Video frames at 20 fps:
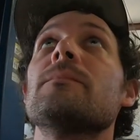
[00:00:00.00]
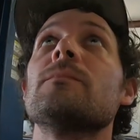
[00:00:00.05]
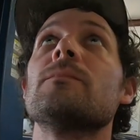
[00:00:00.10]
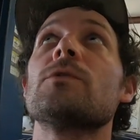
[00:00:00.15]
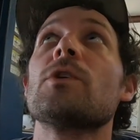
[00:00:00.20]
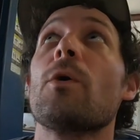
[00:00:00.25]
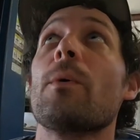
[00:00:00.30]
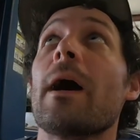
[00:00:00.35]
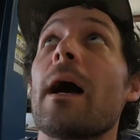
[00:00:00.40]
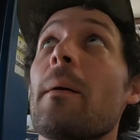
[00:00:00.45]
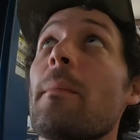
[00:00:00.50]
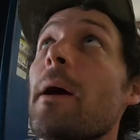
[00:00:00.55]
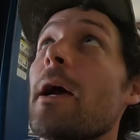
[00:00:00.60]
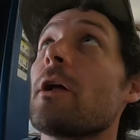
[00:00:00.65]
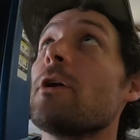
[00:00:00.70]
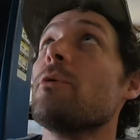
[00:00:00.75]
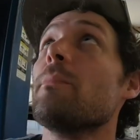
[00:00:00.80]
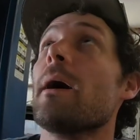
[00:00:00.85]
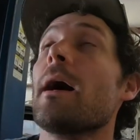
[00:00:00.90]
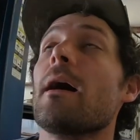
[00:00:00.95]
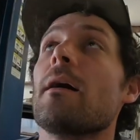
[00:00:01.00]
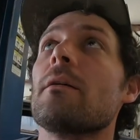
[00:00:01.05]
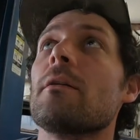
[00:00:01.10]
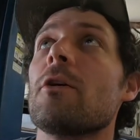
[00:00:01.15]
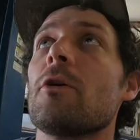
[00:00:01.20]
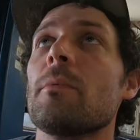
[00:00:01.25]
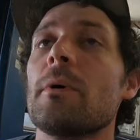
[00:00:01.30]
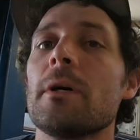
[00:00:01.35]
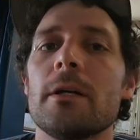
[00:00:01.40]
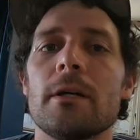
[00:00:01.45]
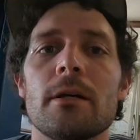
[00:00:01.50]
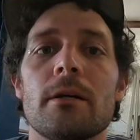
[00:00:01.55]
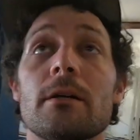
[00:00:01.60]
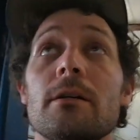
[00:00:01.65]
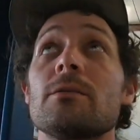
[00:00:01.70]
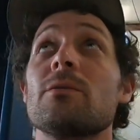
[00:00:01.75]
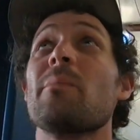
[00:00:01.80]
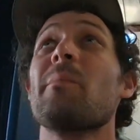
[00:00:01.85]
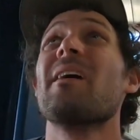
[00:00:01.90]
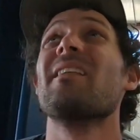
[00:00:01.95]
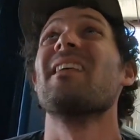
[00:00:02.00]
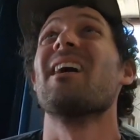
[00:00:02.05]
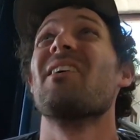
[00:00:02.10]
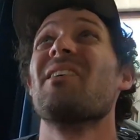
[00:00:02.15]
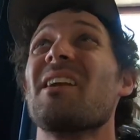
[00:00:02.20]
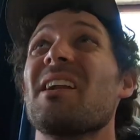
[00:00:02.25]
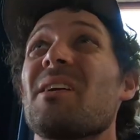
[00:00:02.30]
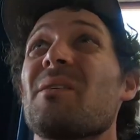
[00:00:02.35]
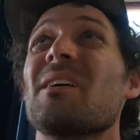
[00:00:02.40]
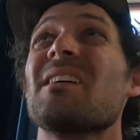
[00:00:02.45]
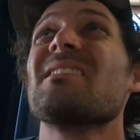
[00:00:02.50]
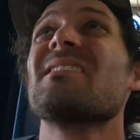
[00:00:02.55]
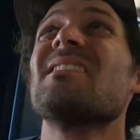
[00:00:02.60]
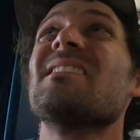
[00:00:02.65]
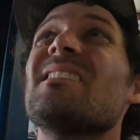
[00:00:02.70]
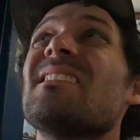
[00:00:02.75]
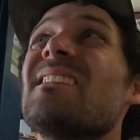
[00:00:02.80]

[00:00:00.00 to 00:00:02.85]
So we got to make a new mount. No big deal because we made that one anyways.